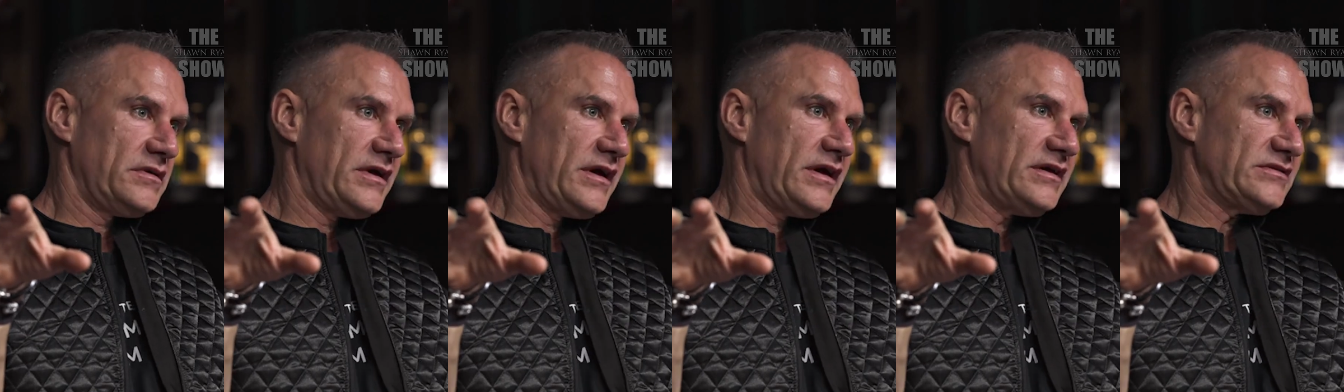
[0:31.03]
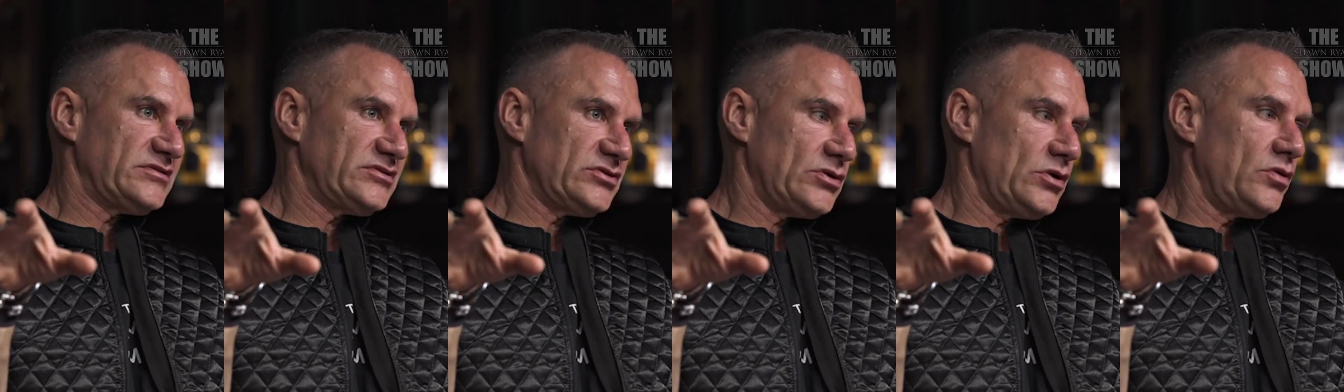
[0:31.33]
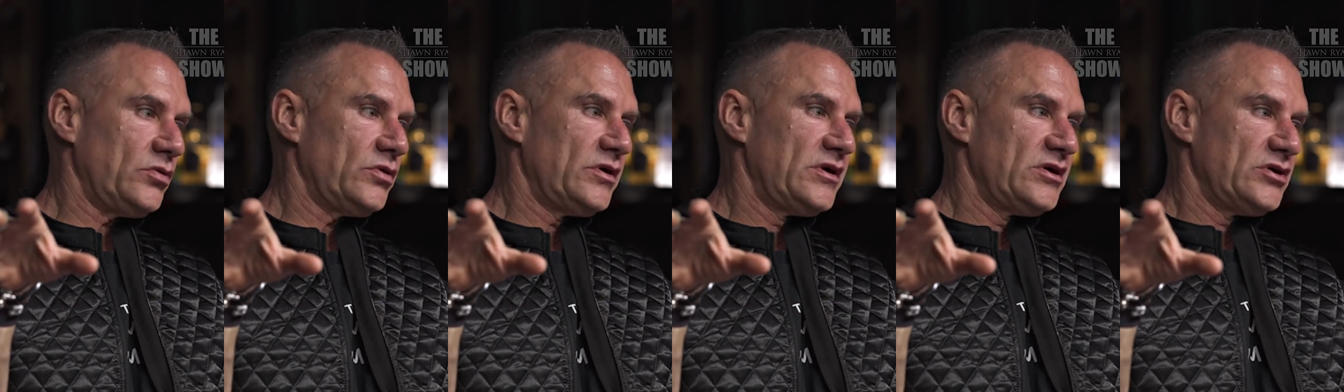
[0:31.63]
And
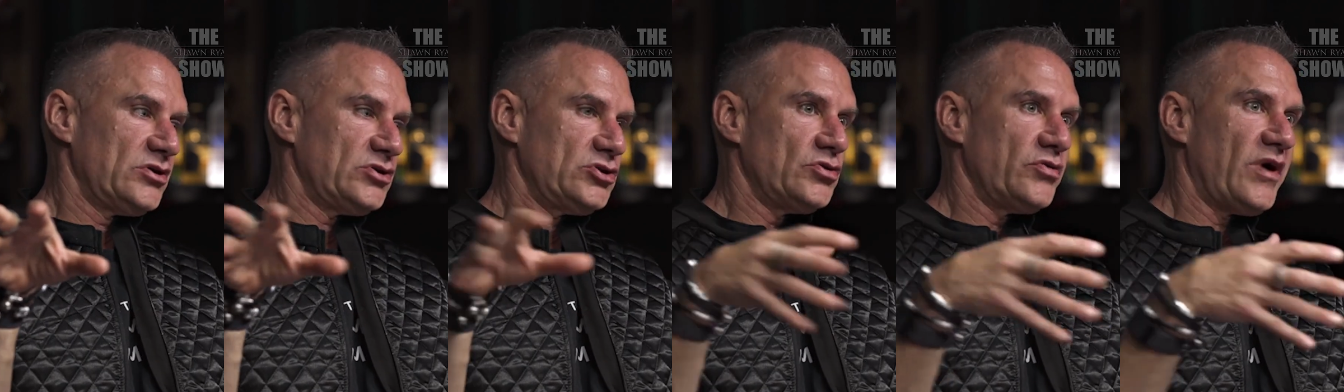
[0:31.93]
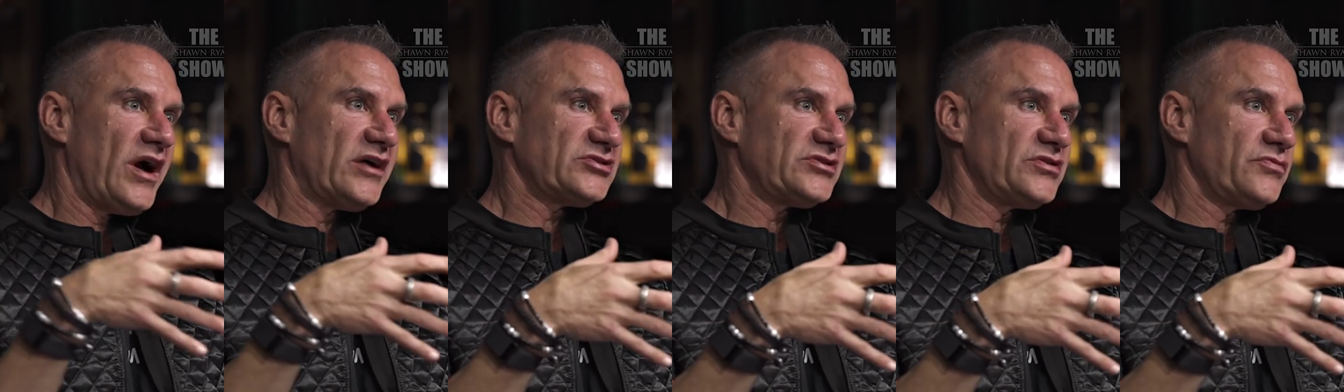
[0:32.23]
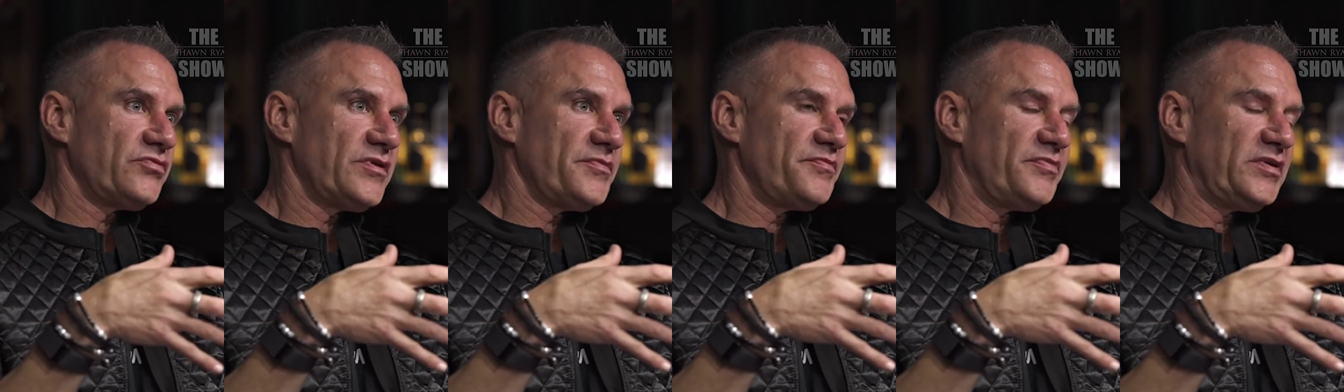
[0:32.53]
so you actually
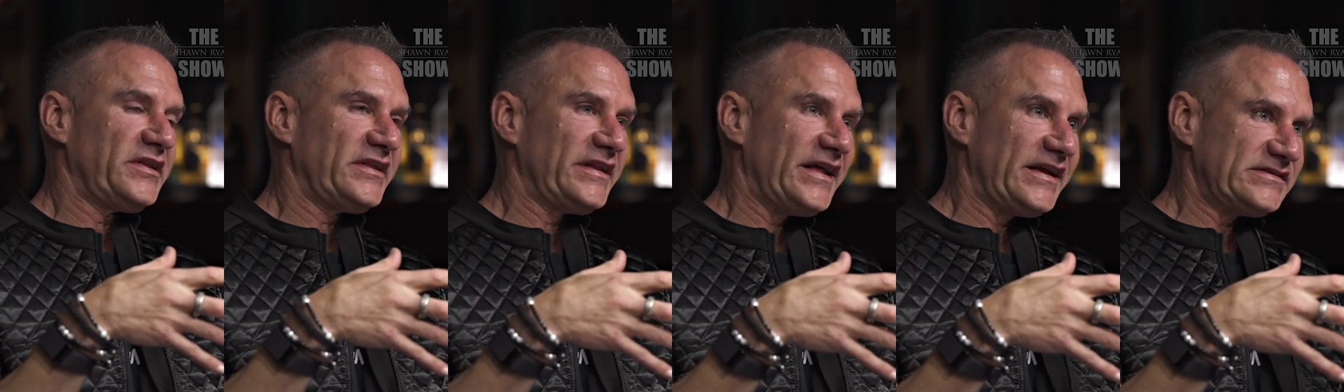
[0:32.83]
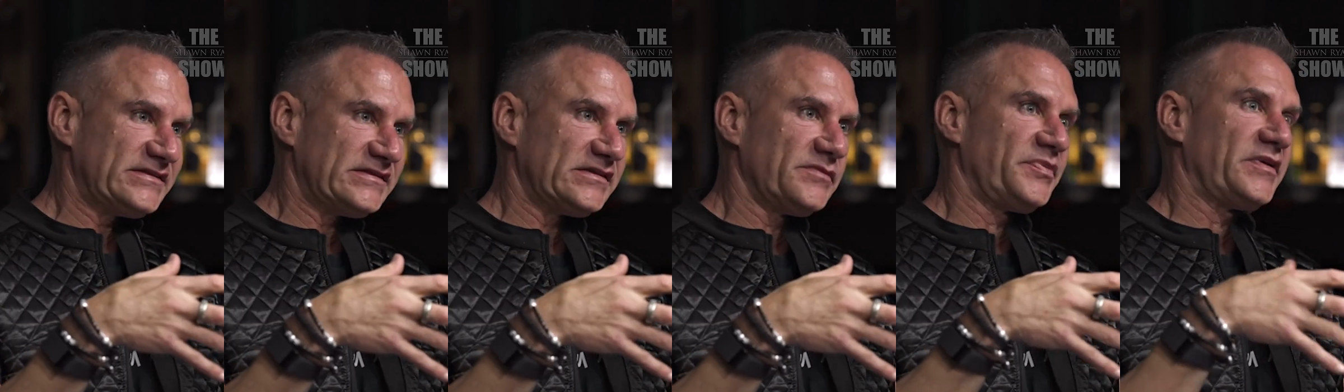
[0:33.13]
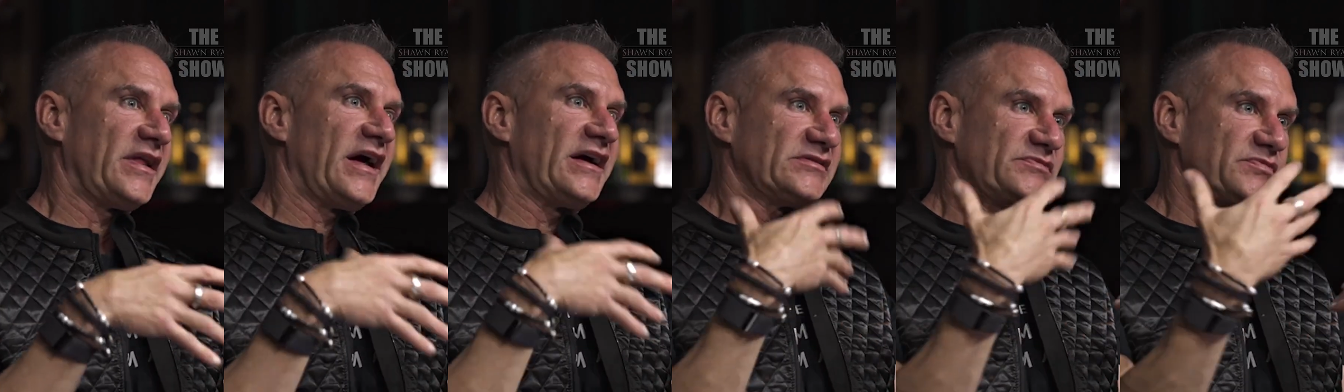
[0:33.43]
replace the
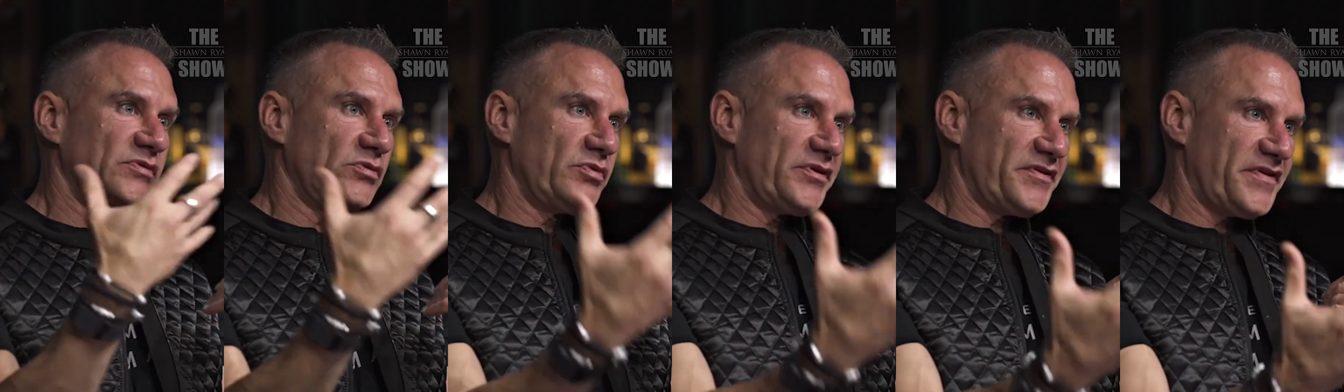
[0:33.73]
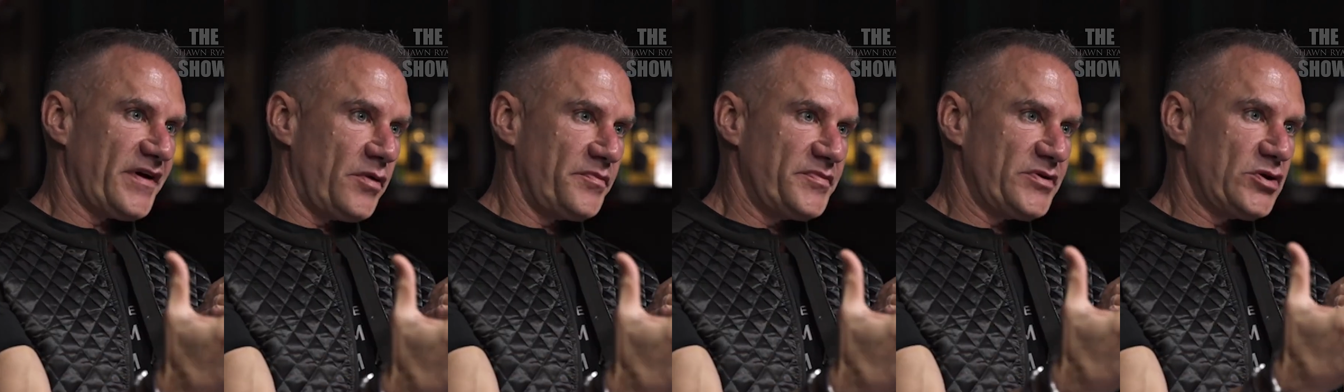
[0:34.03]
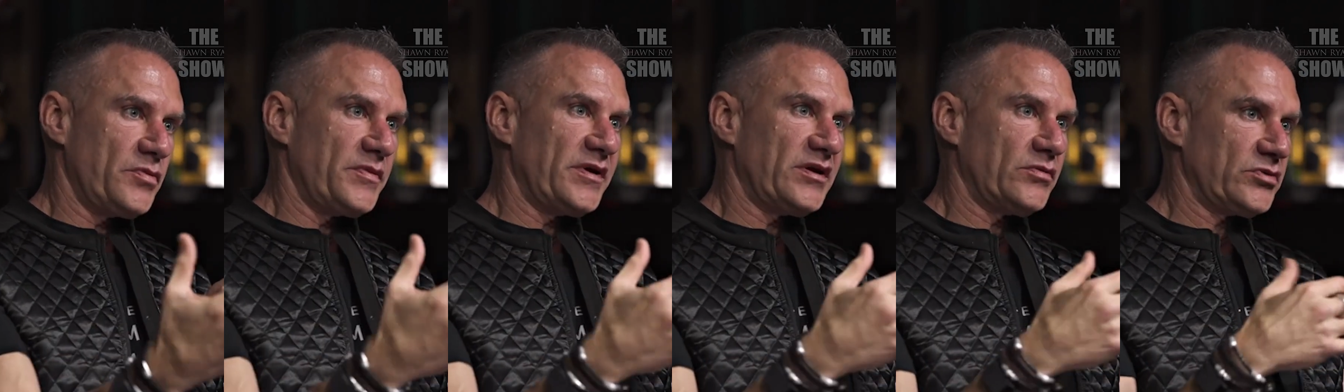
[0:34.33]
plasma with
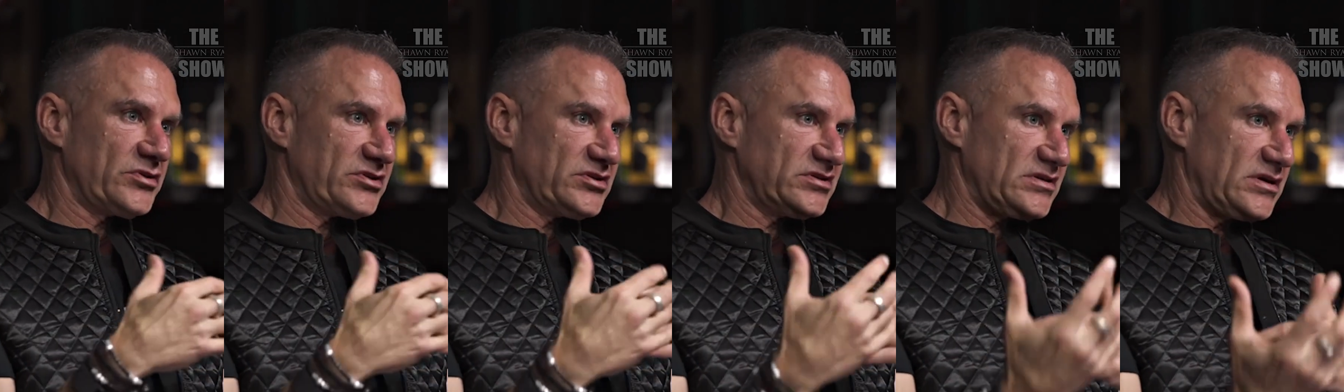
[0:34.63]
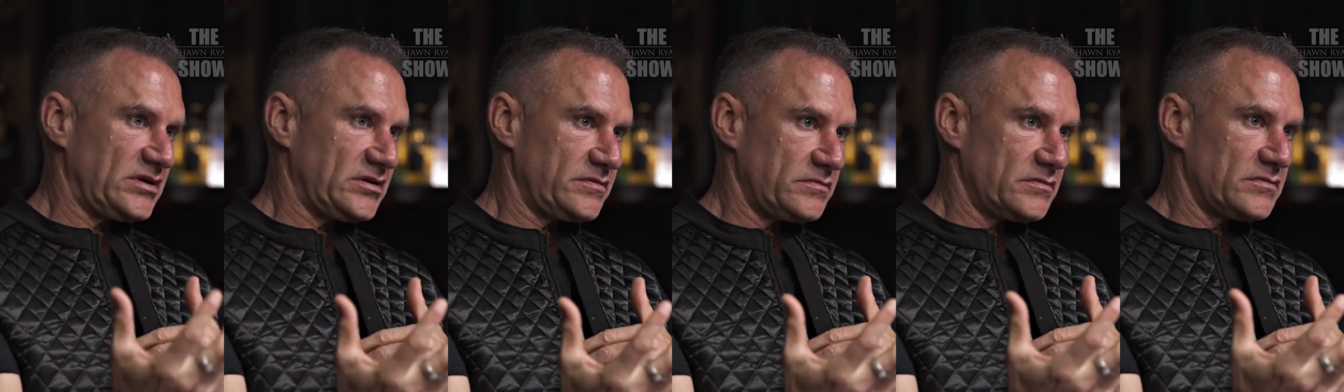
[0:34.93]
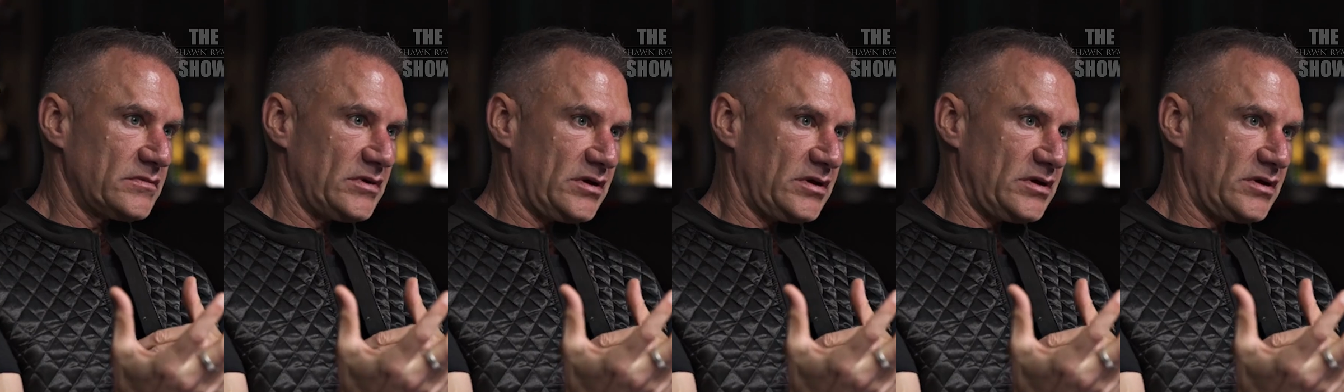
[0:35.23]
albumin, which is a